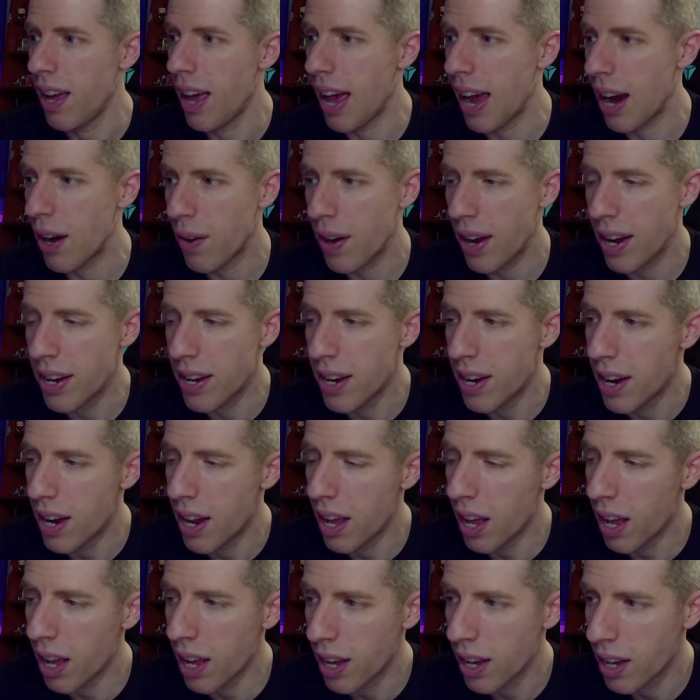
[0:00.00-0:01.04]
Aaron
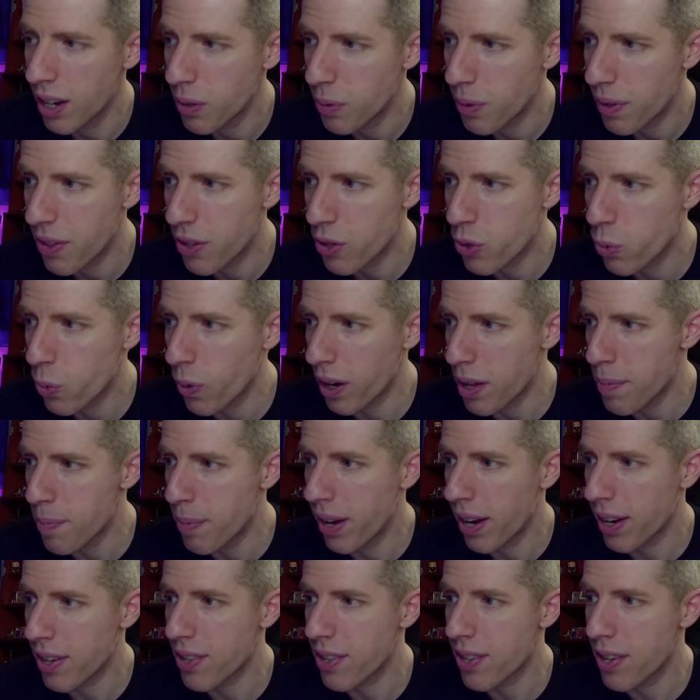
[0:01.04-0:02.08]
with the 20
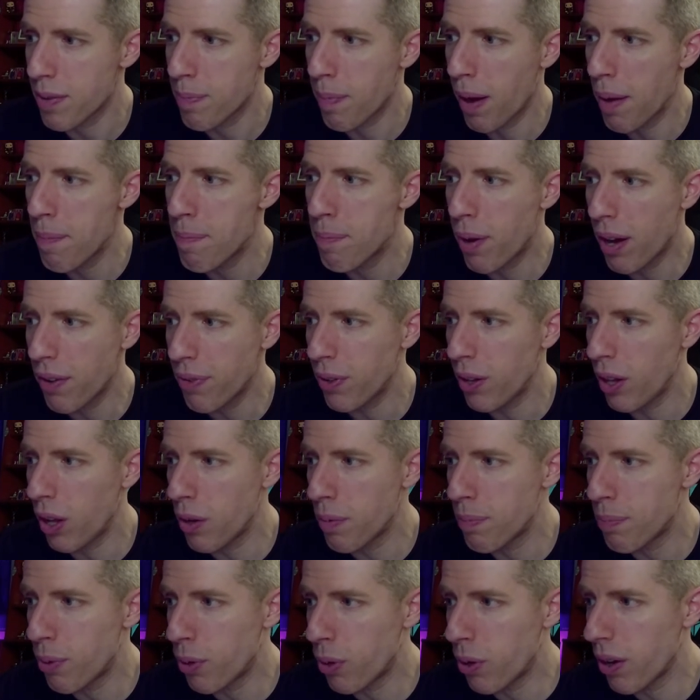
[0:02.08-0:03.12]
bucks says my
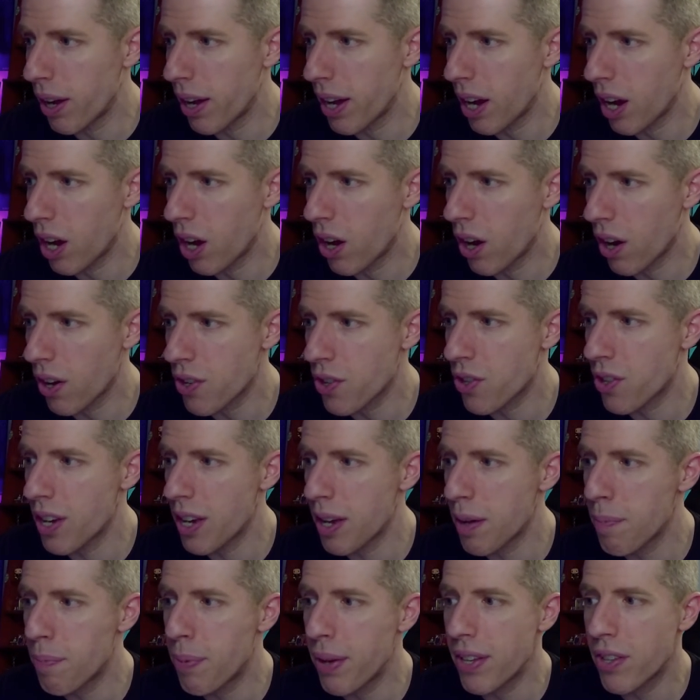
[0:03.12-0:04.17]
Buffalo boy
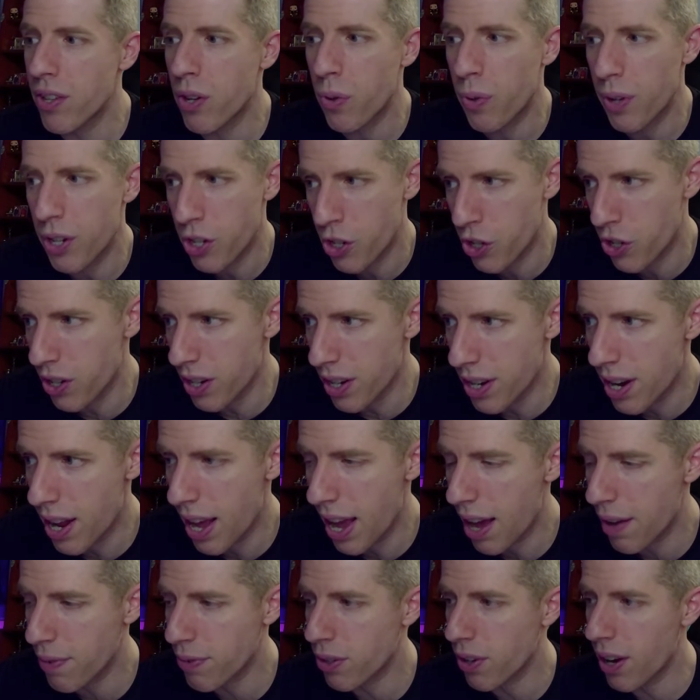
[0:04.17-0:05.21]
Garcia beats Christian
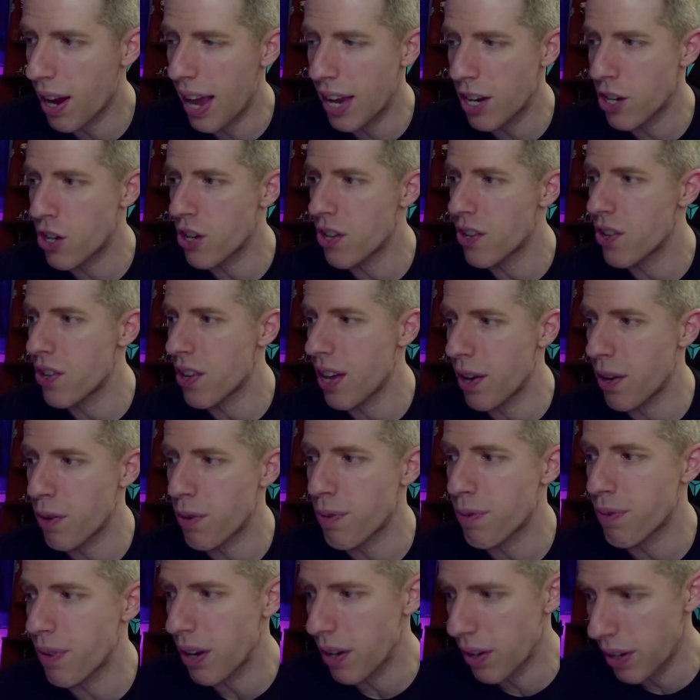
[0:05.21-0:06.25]
after Edge's
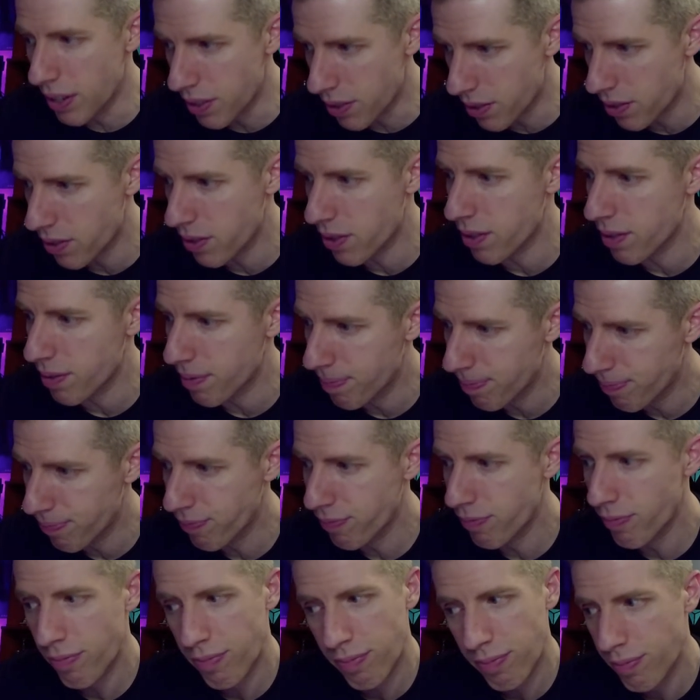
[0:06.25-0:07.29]
interference.
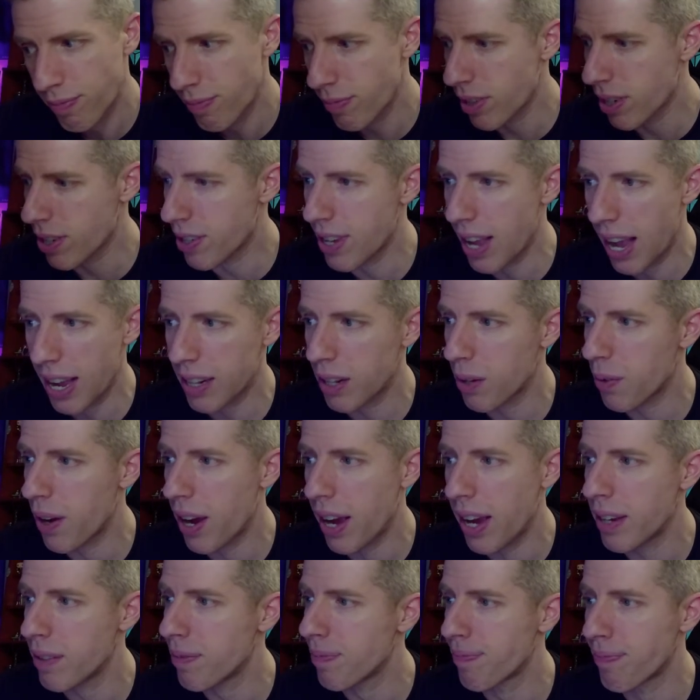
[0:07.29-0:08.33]
Exactly
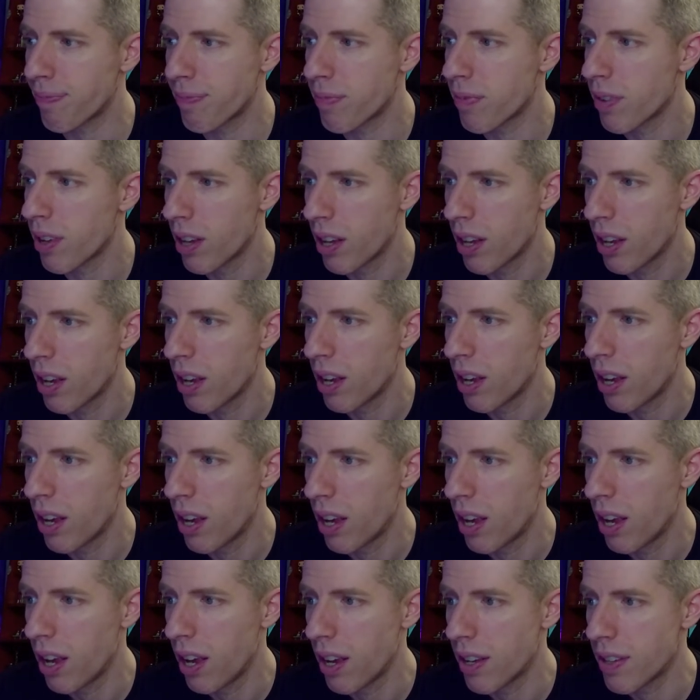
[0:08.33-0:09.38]
right.
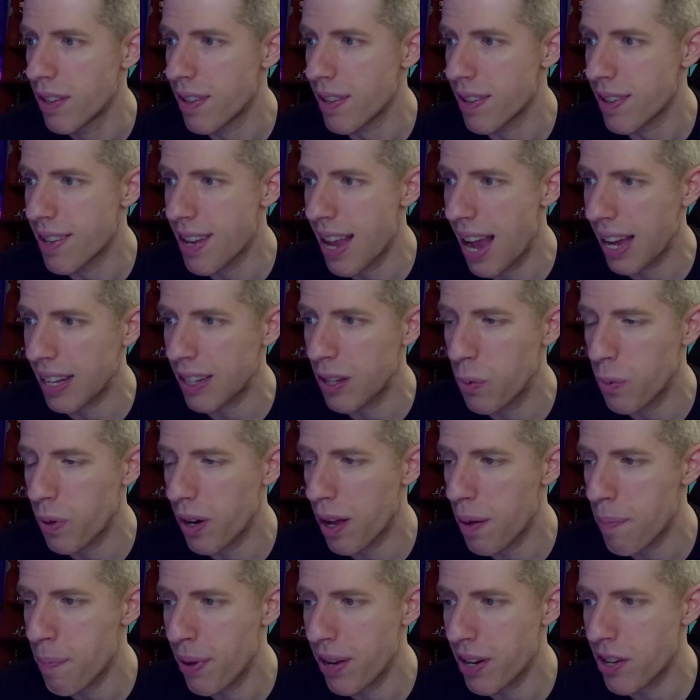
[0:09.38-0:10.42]
Exactly what
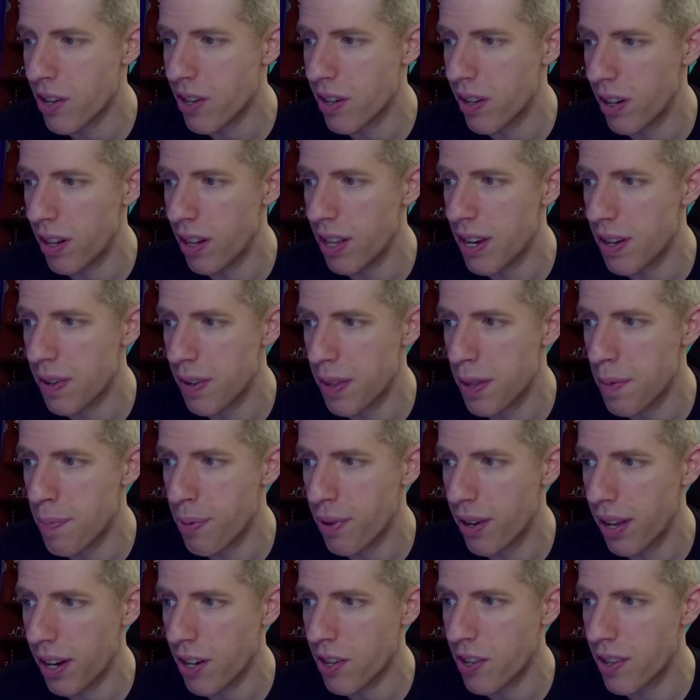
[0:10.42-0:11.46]
I pitched earlier in the
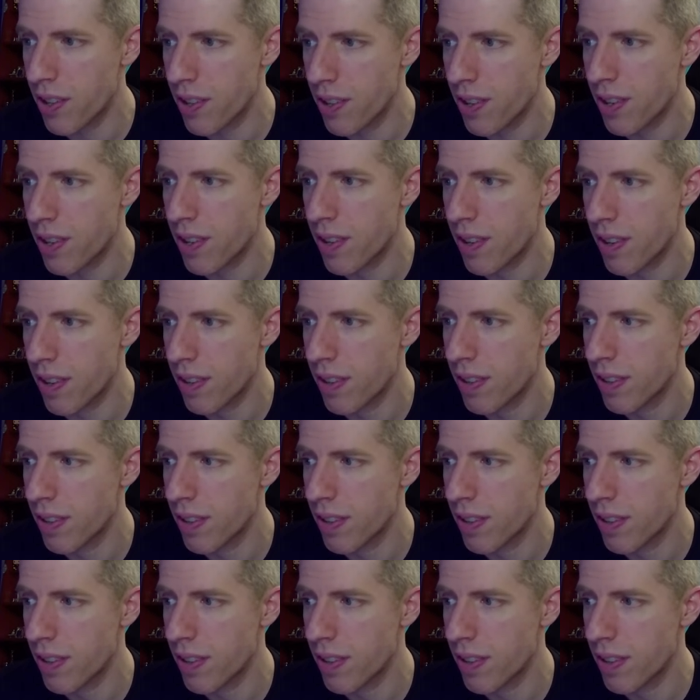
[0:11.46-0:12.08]
predictions.